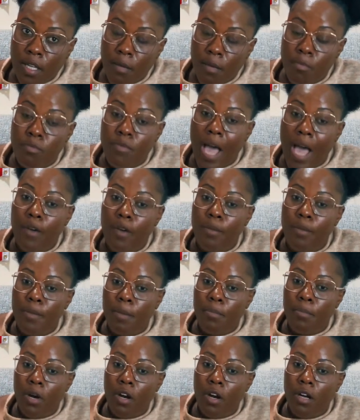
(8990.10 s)
Mm, I
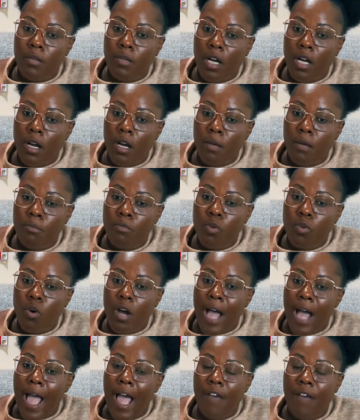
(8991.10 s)
remember um,
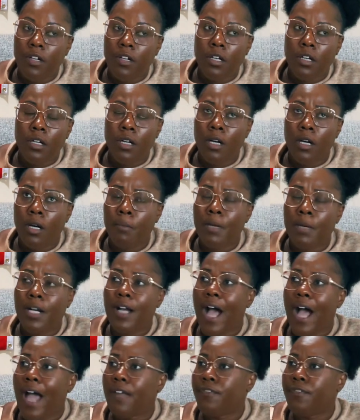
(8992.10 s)
I have a, um, a
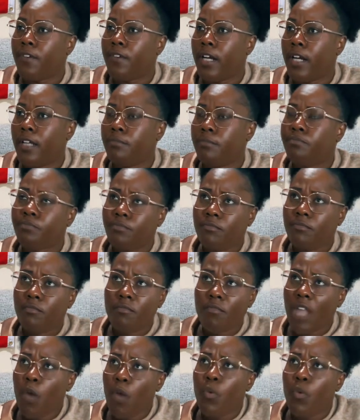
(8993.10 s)
guy friend
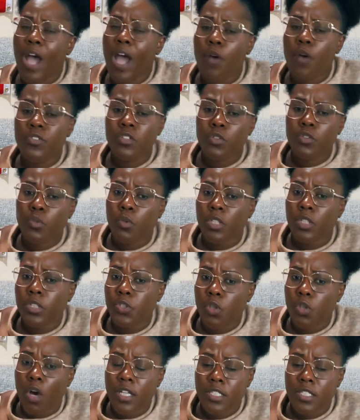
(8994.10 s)
when I was in school in
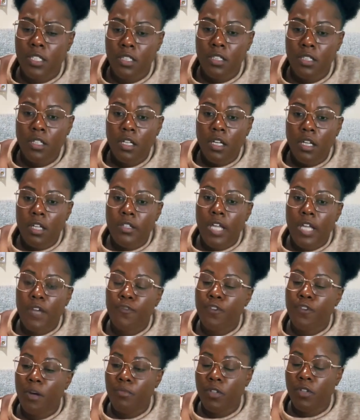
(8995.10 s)
Georgia. They're
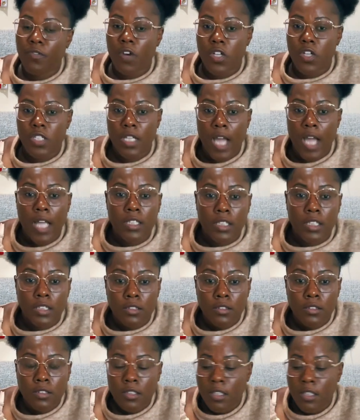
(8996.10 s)
from the Virgin Island.